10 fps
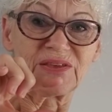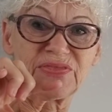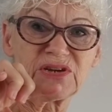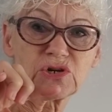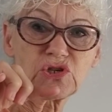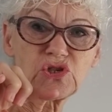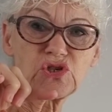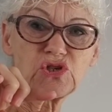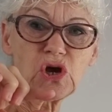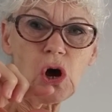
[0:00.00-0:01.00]
They're
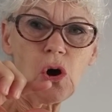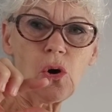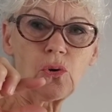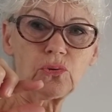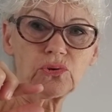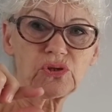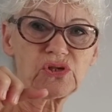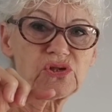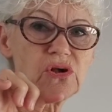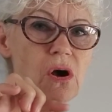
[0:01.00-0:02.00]
so
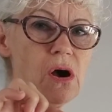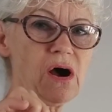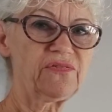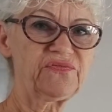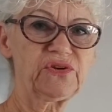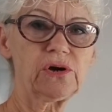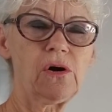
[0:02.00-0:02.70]
soft.